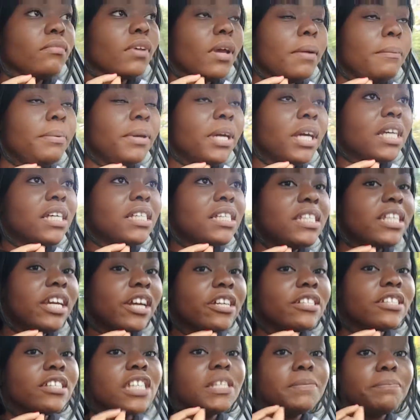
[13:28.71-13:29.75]
because
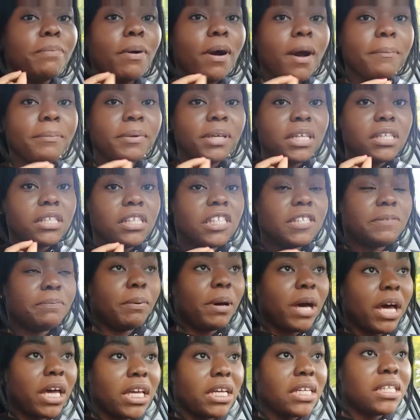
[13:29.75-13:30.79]
there's these pumpkin
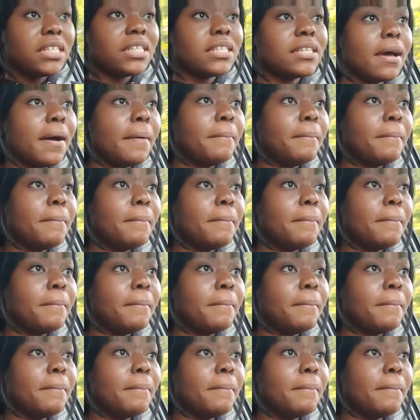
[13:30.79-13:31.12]
spice